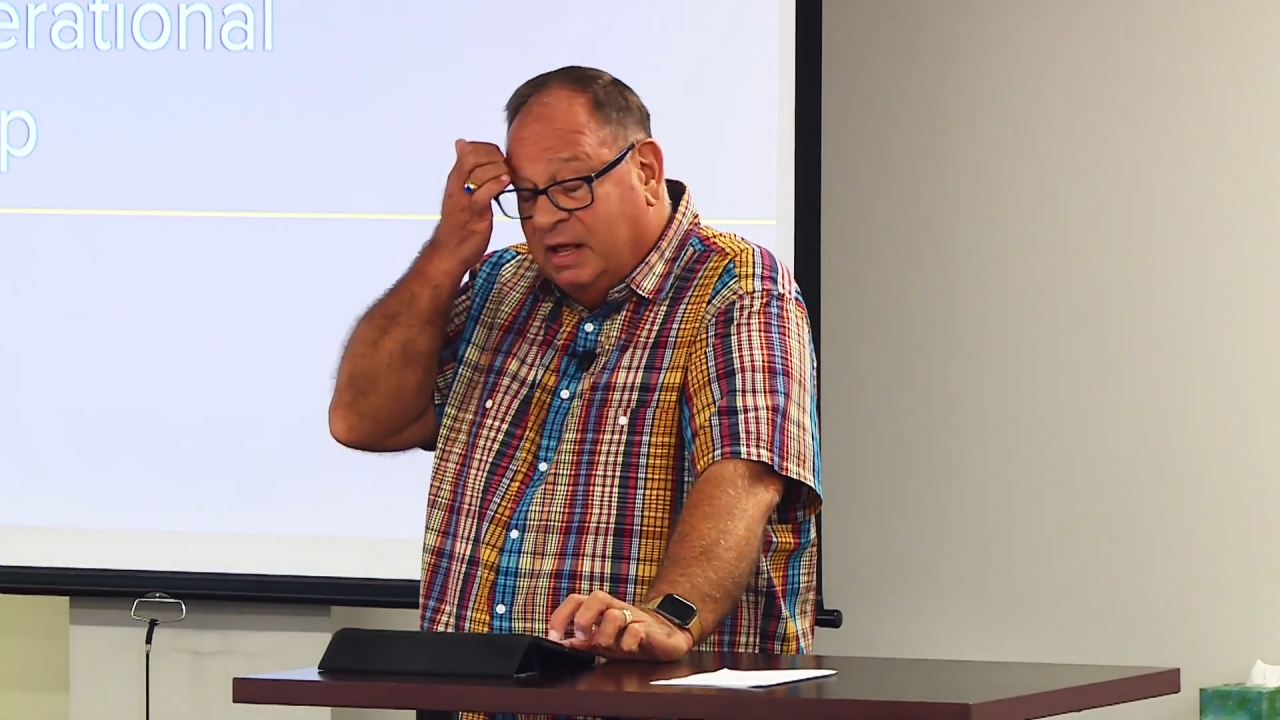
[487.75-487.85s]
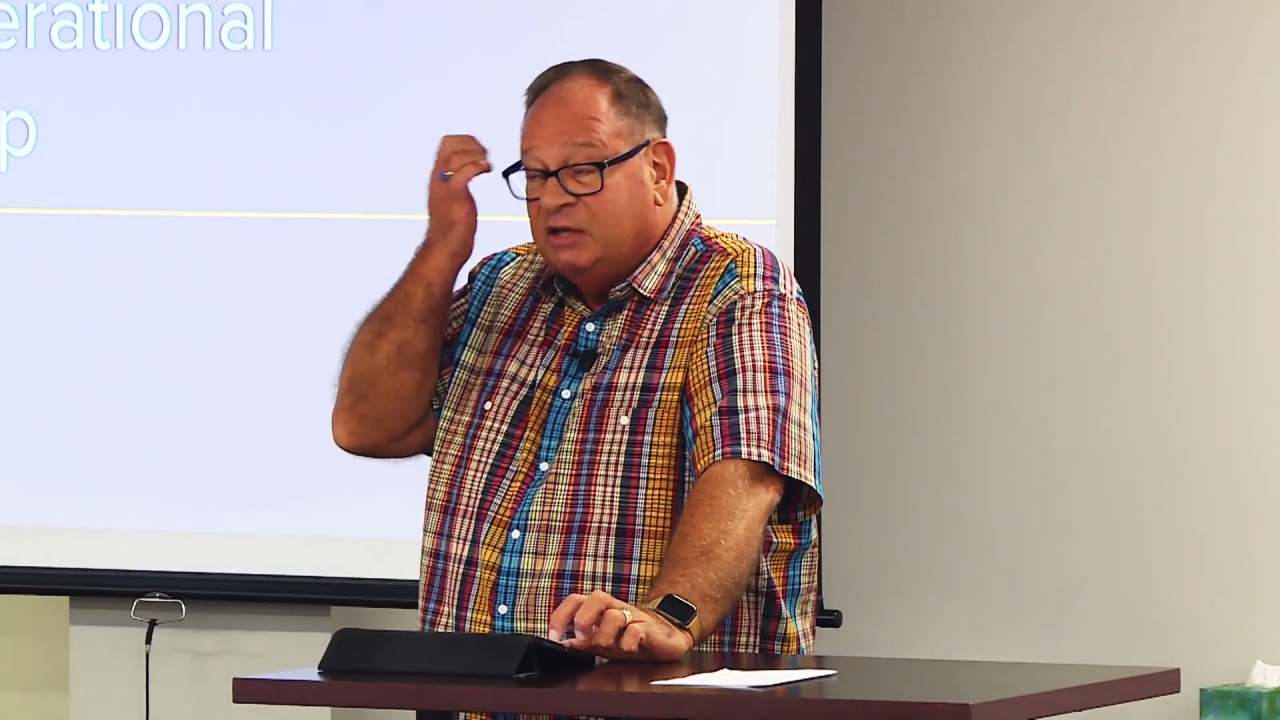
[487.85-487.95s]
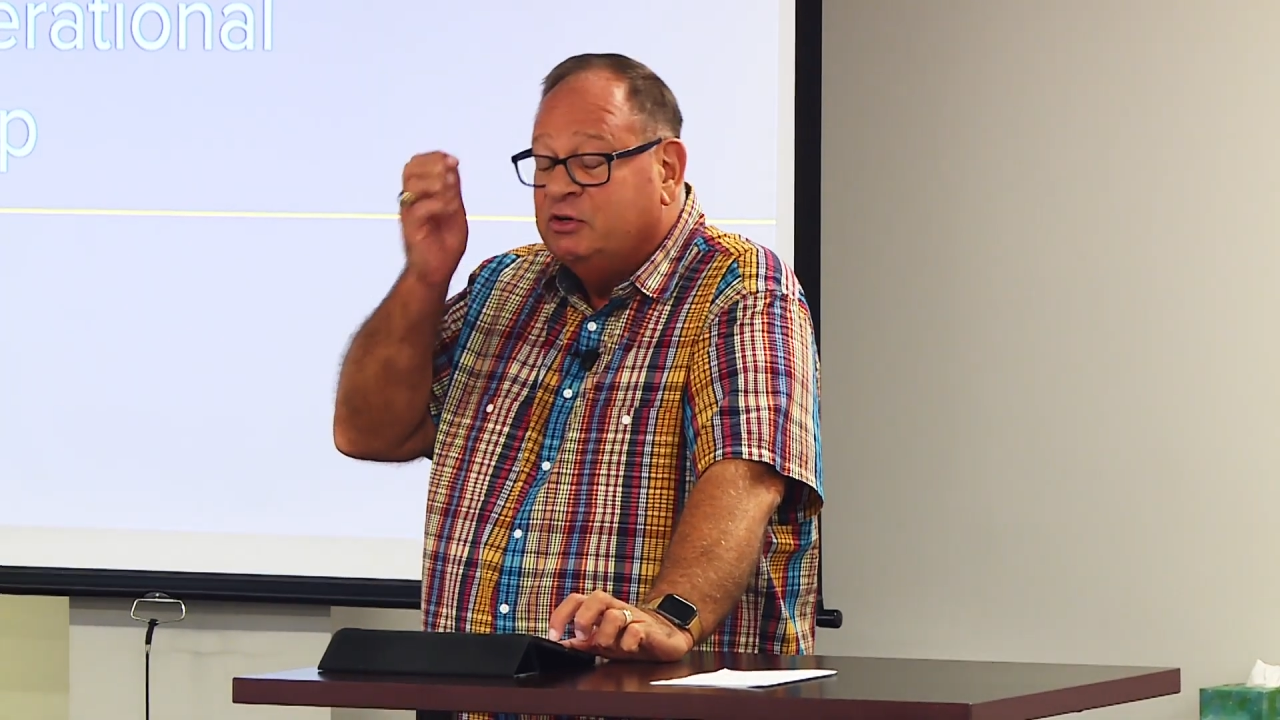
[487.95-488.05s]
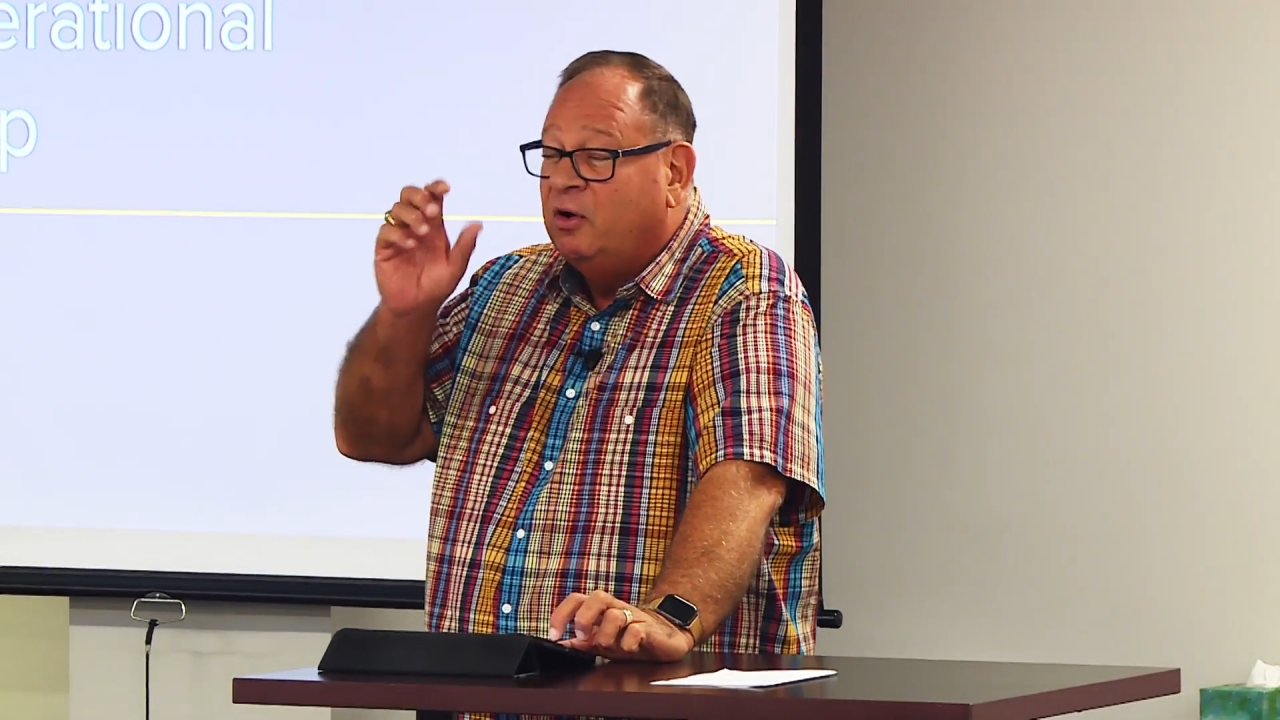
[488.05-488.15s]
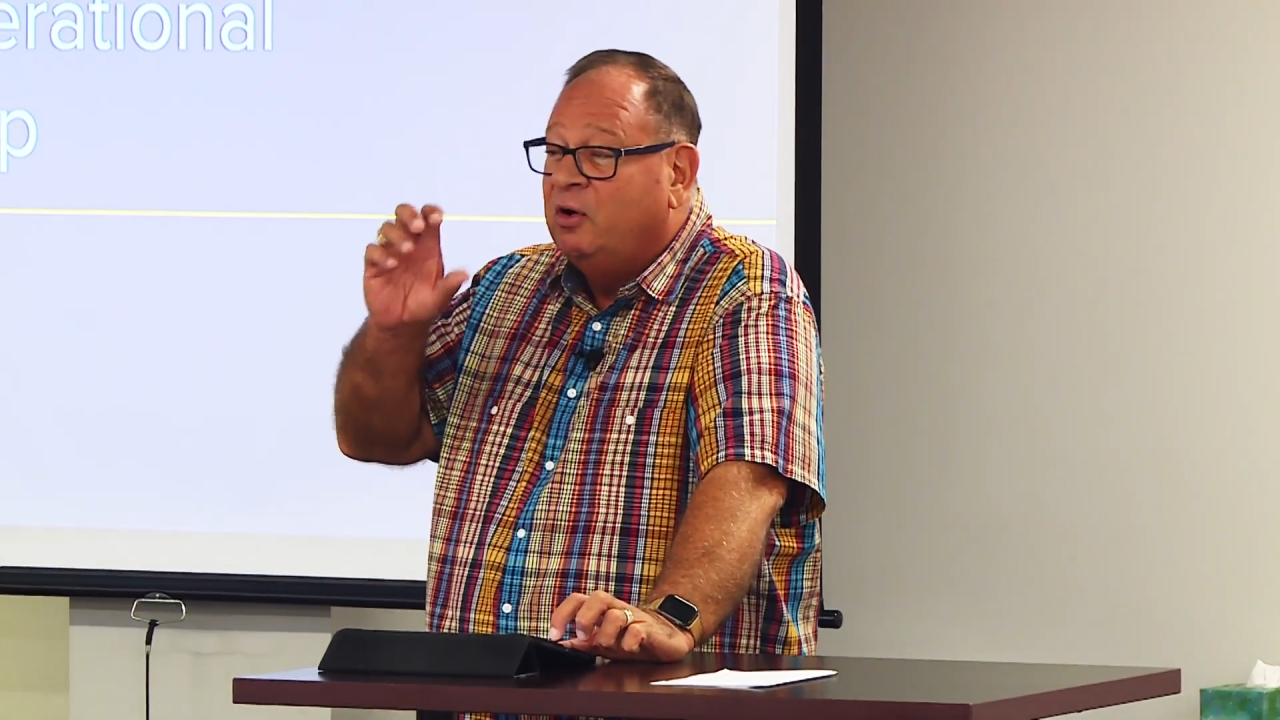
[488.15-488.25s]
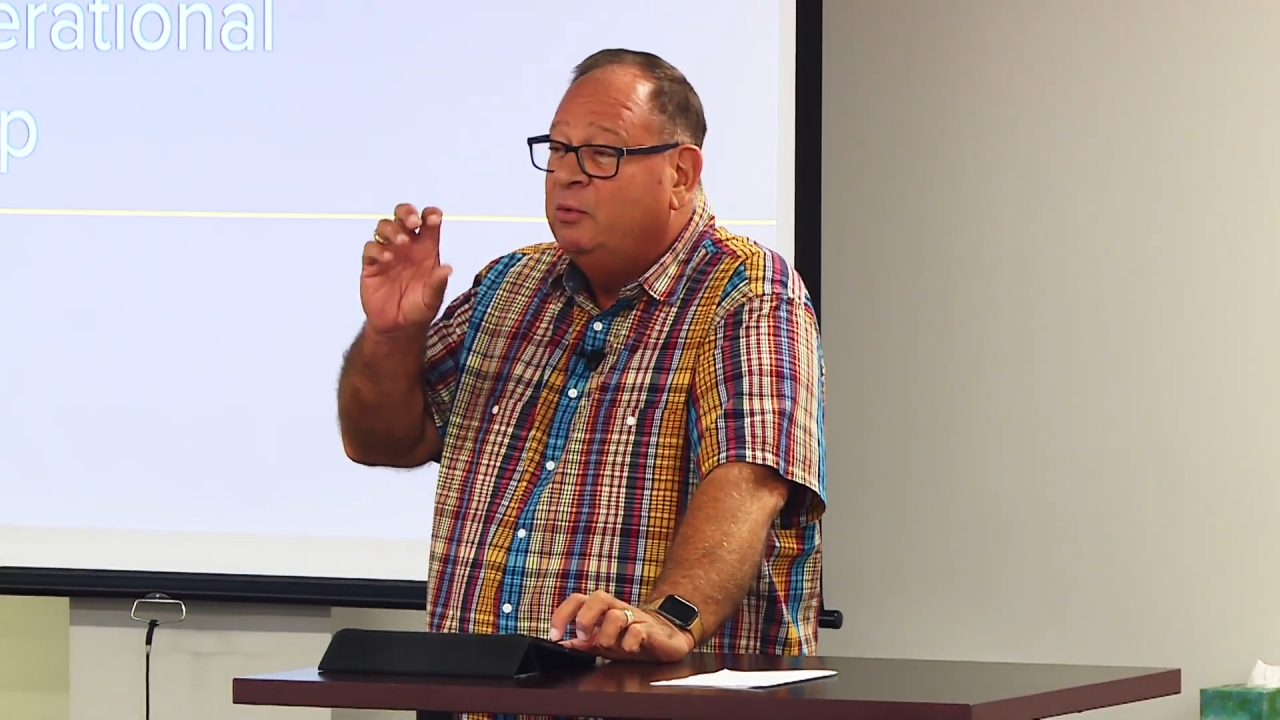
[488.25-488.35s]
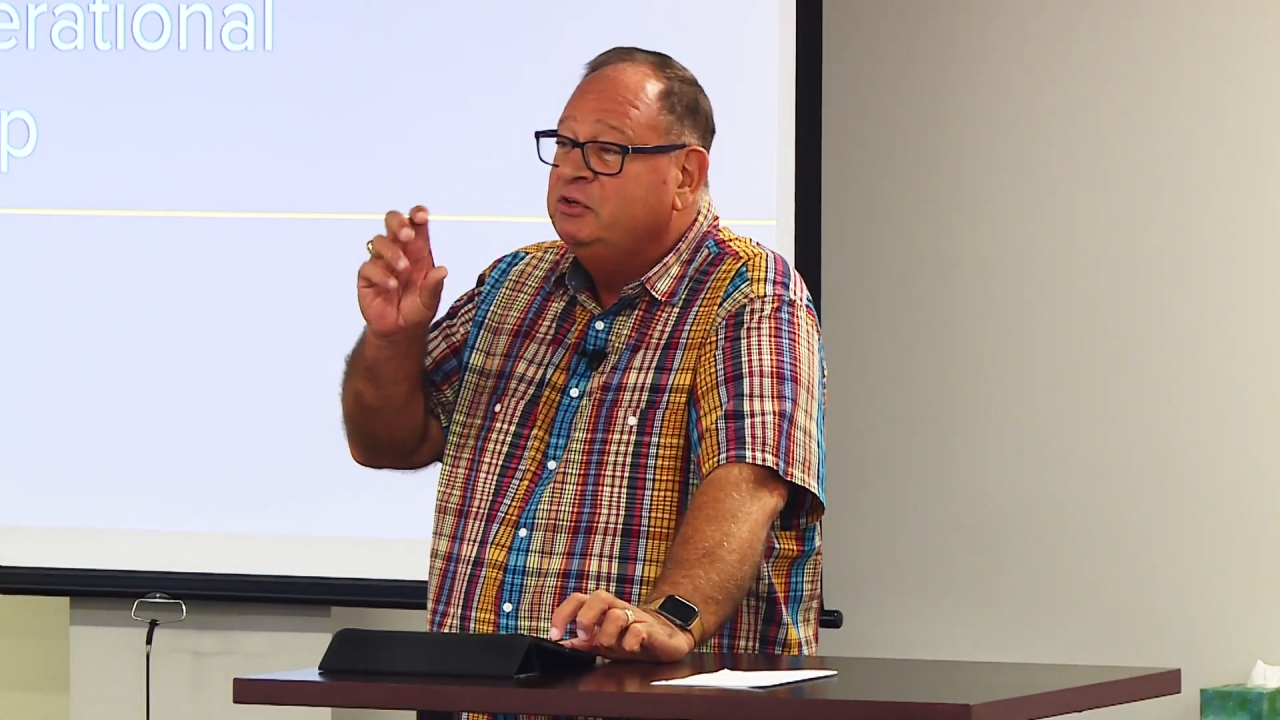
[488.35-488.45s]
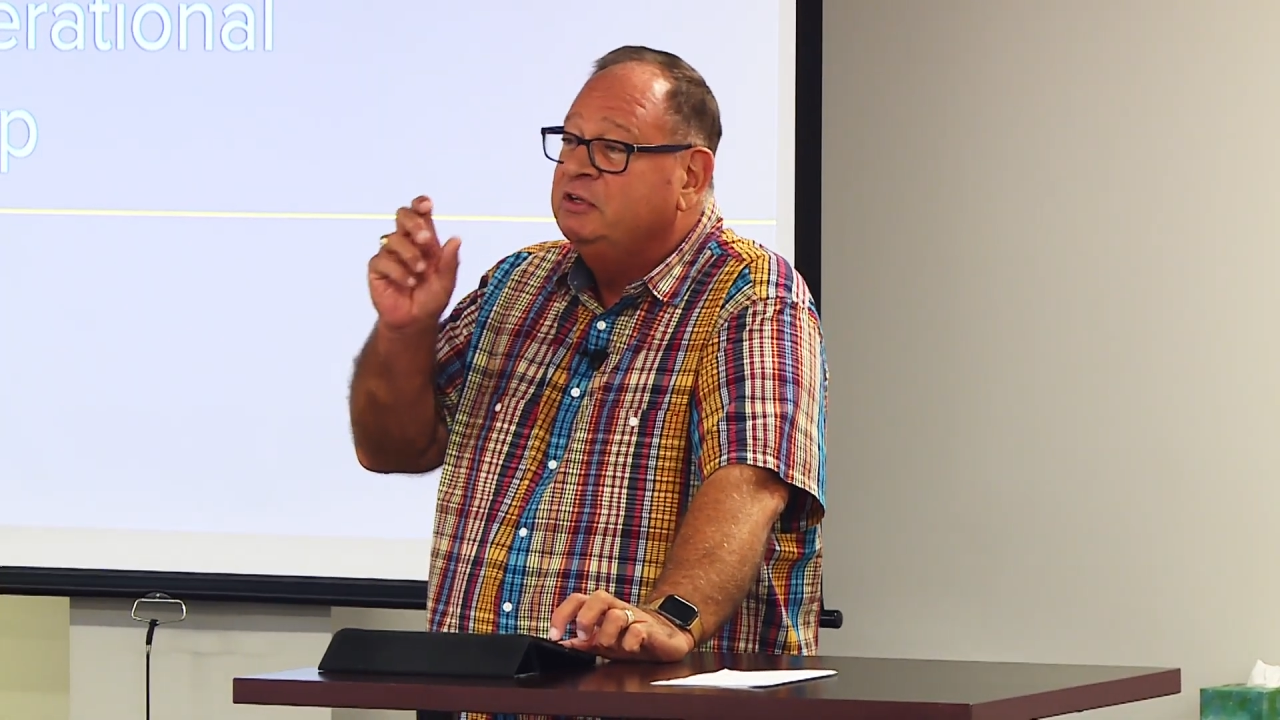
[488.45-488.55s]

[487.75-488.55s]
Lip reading: has always